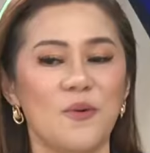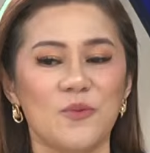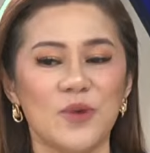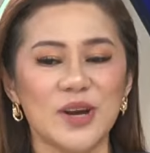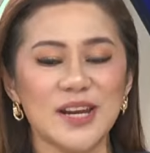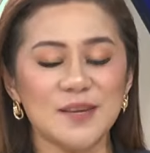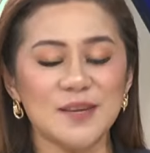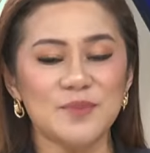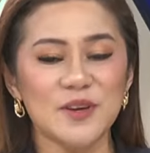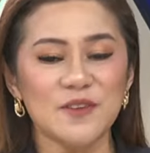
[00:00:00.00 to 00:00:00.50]

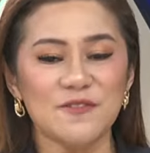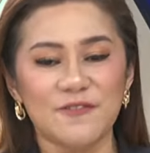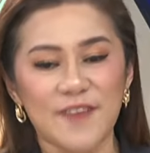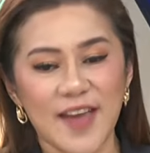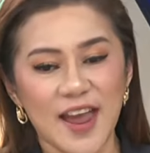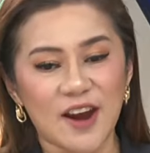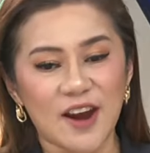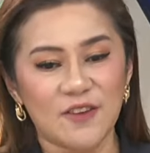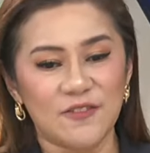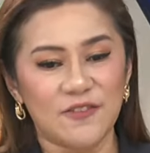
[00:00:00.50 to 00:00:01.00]
it be
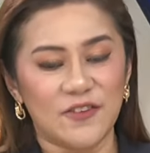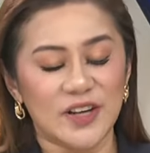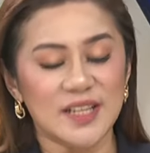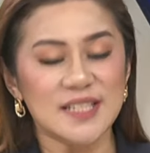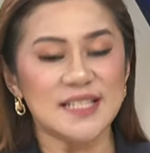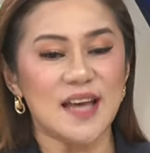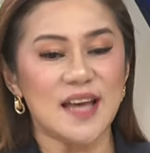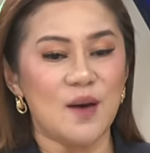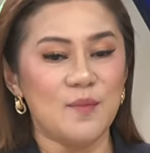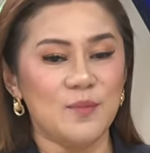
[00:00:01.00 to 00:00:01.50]
fair, for
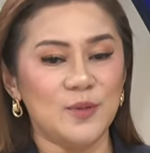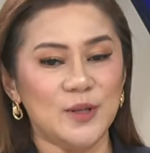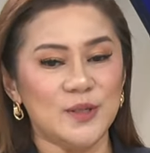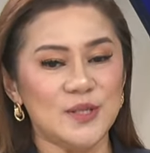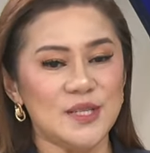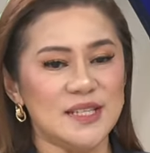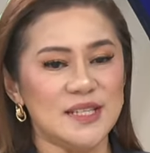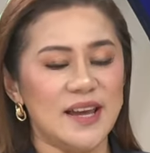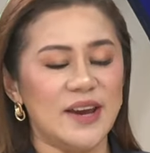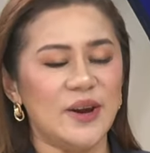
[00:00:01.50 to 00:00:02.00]
example, to
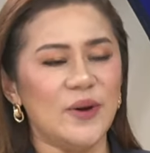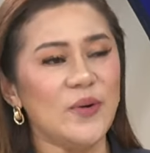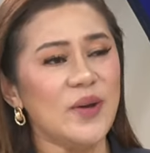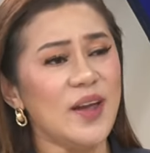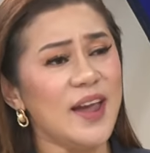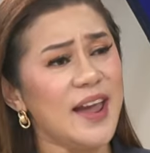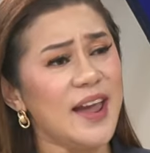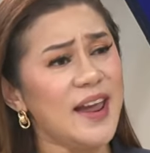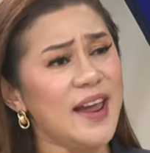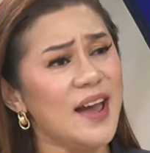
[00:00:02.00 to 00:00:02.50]
say,
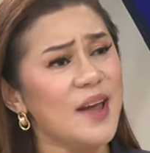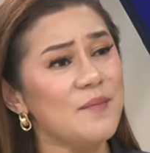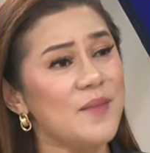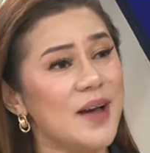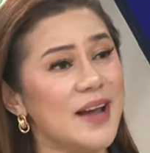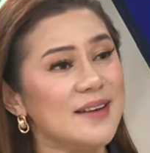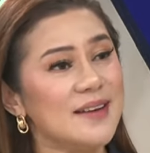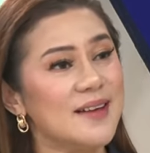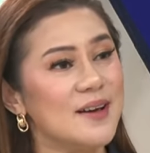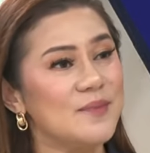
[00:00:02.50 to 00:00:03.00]
okay, I
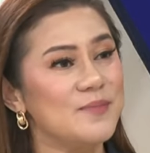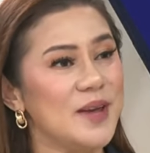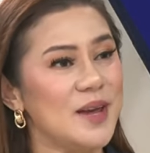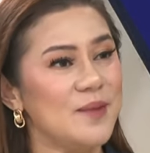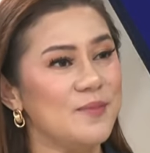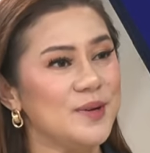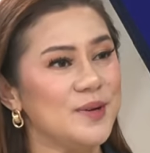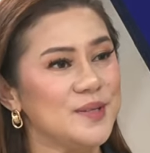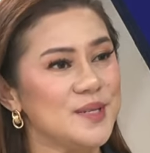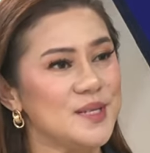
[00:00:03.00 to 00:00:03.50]
might not be
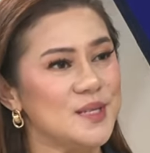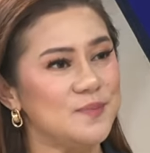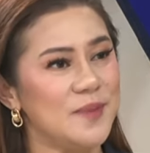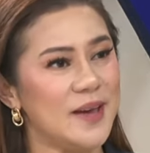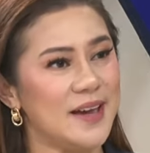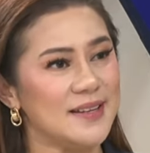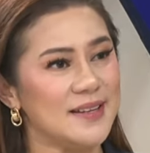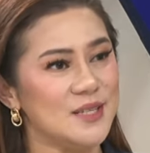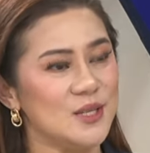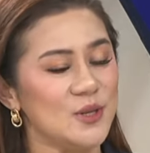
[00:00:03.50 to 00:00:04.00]
able to
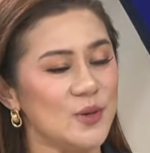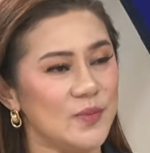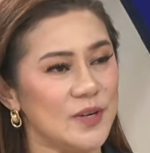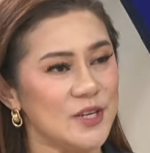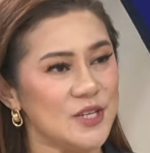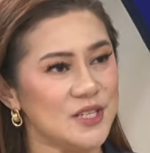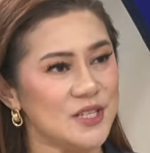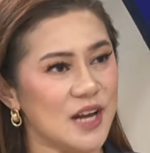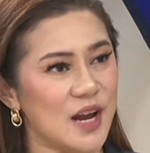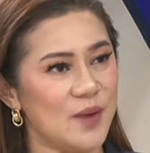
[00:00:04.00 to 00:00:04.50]
spend too
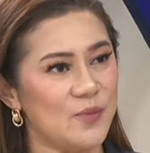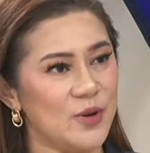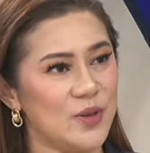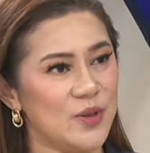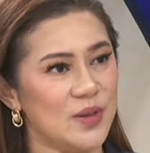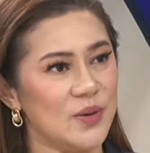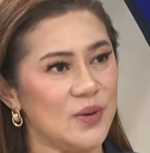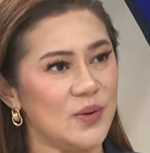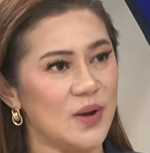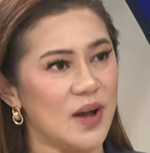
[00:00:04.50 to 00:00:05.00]
much time with
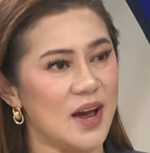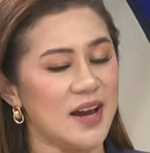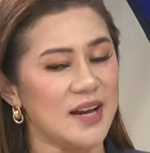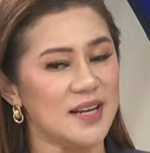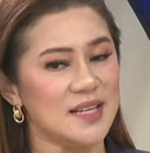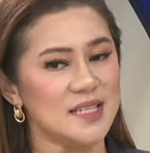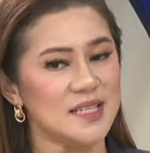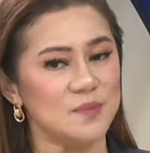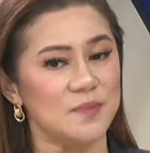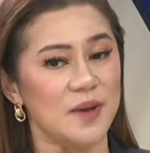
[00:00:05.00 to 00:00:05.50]
you
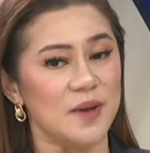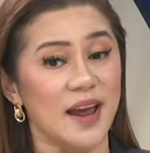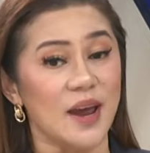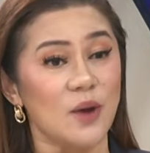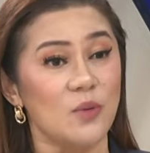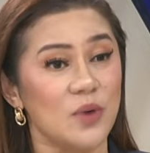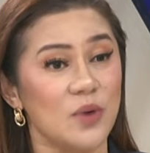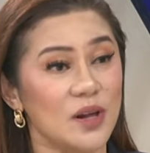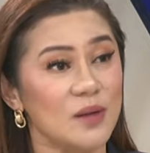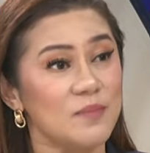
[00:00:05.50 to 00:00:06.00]
guys, but I
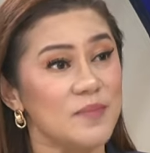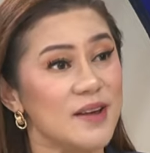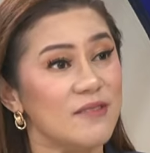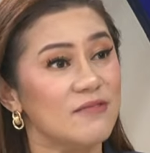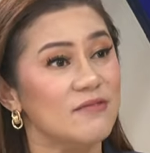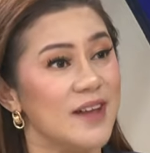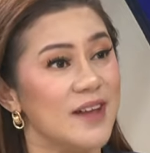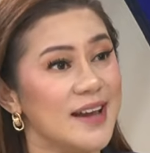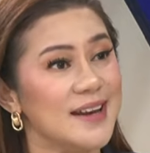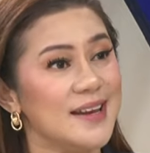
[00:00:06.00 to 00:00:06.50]
will be
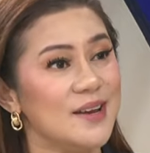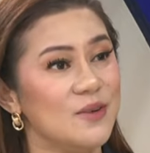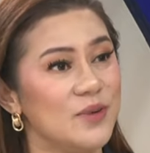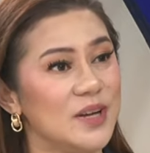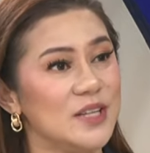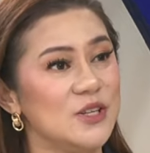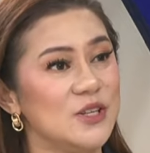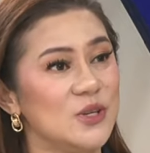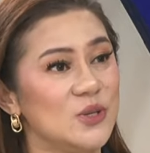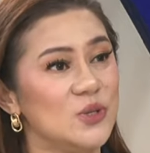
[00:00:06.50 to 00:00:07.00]
ready
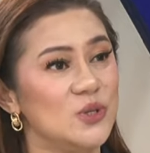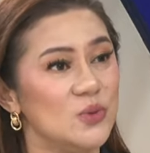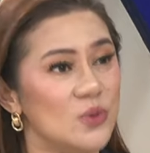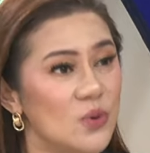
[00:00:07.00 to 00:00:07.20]
when you do